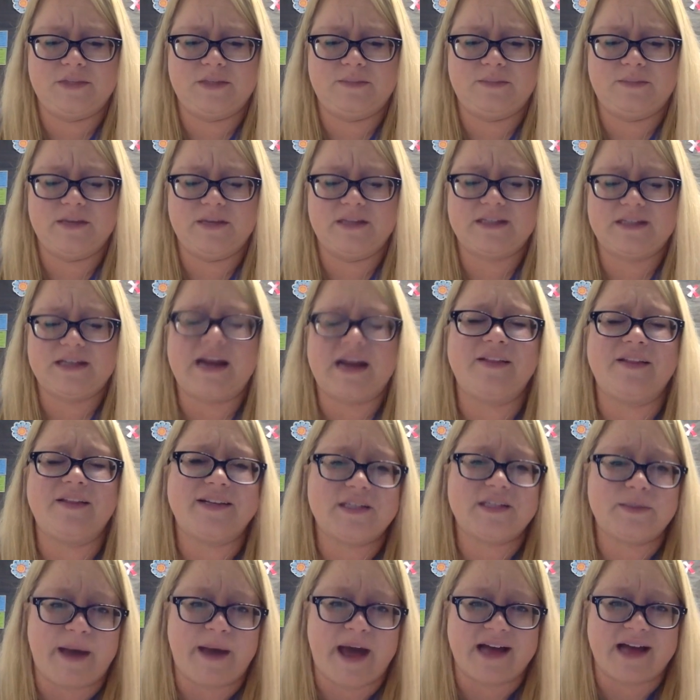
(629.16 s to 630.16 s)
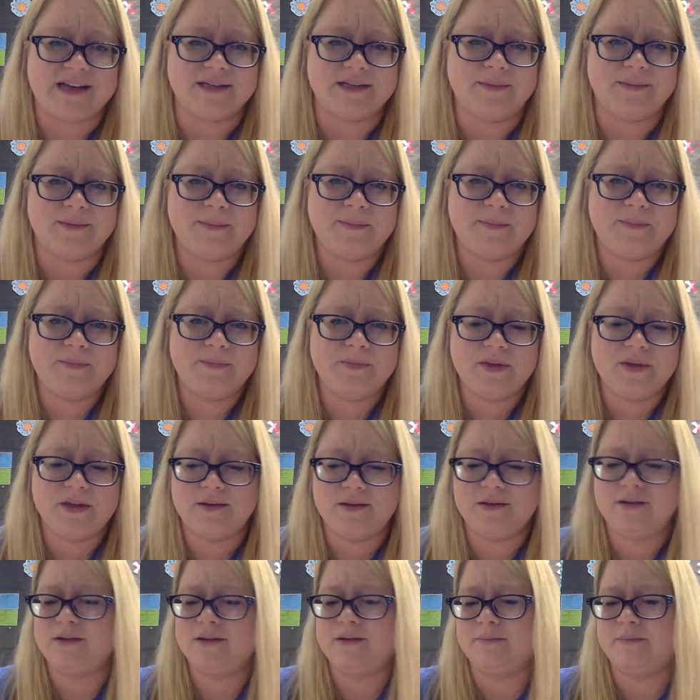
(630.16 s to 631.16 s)
it's kind of like spasm,
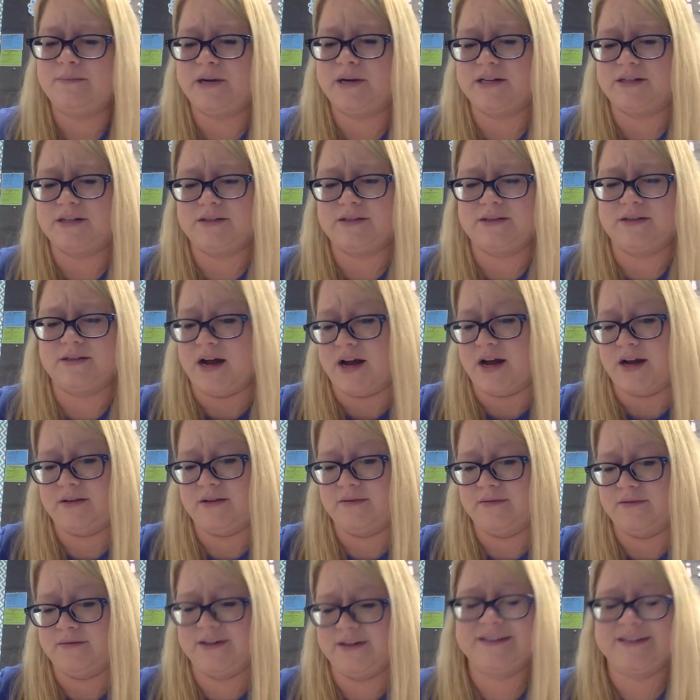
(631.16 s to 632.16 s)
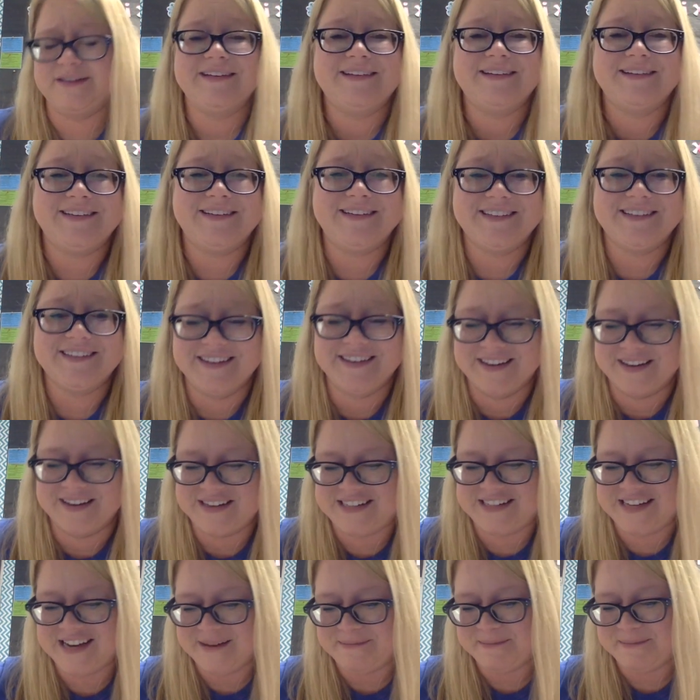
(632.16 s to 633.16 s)
but it's not.
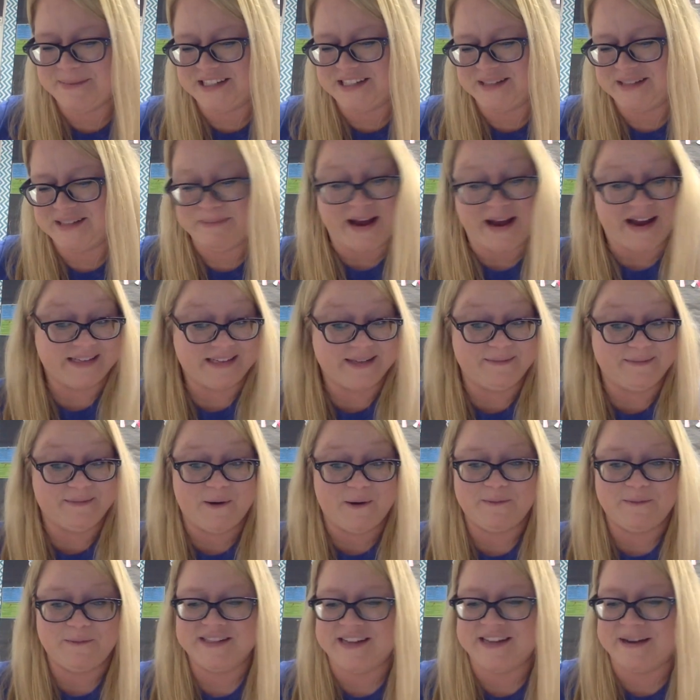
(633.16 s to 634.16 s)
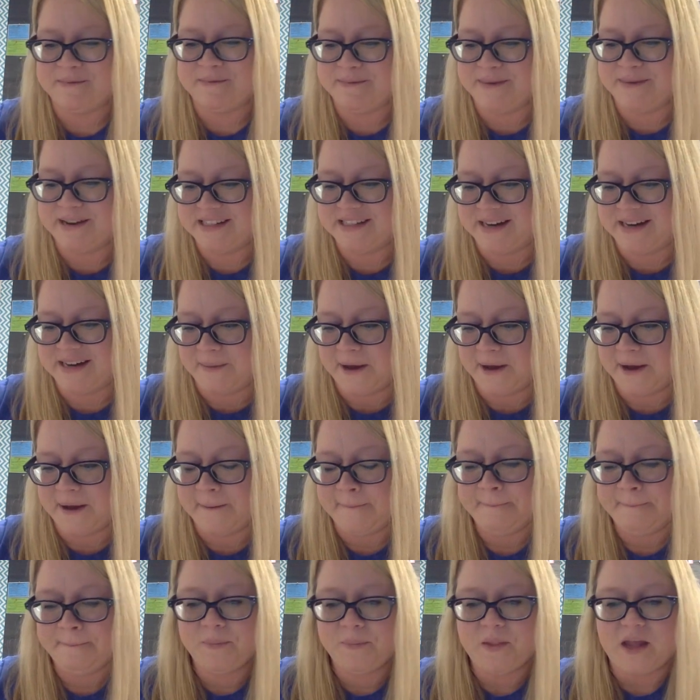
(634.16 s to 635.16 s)
A deep spasm opens up in my stomach.
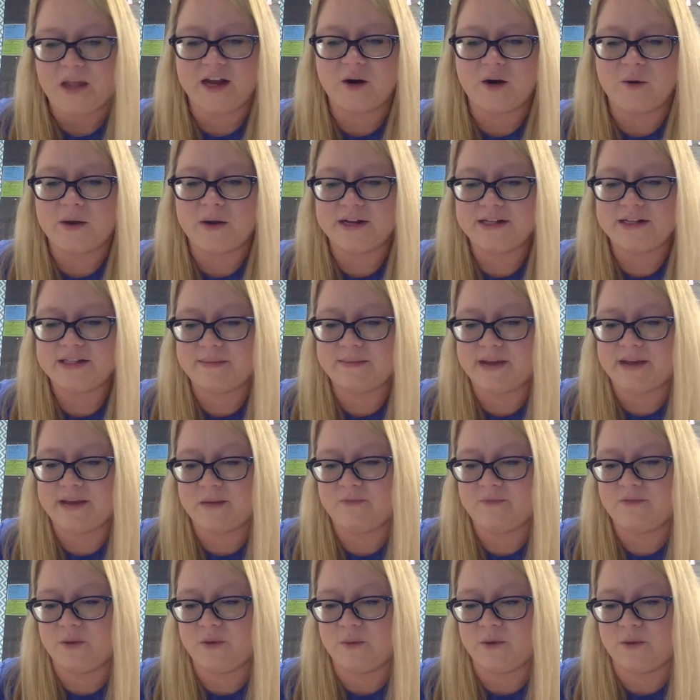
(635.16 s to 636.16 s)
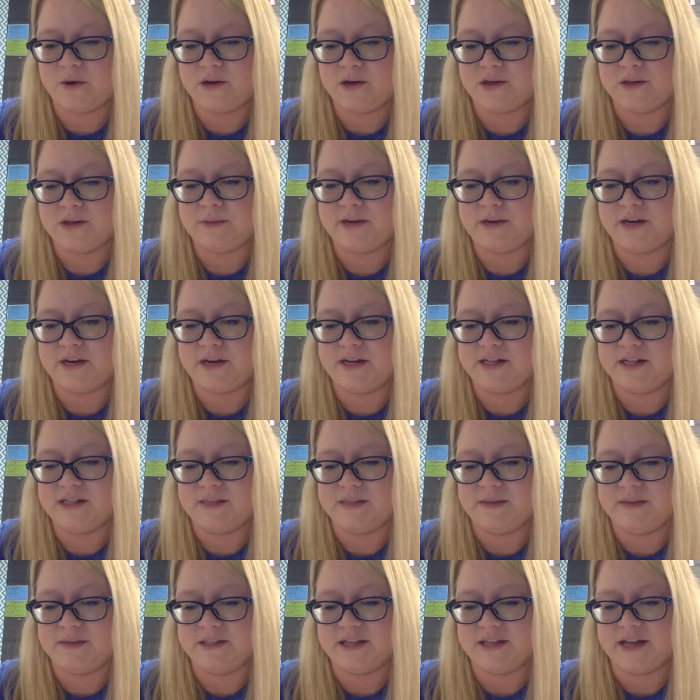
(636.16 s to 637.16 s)
I don't want to make him feel worse, but it needs
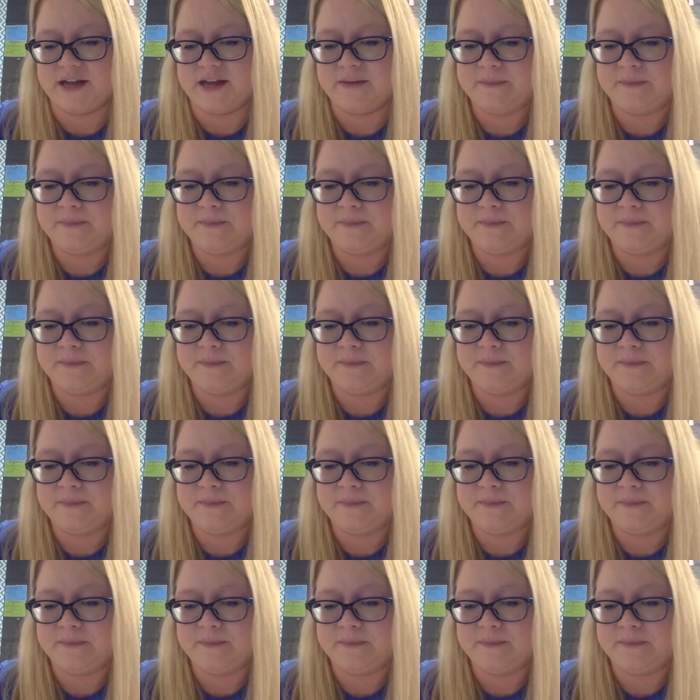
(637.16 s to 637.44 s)
to be said.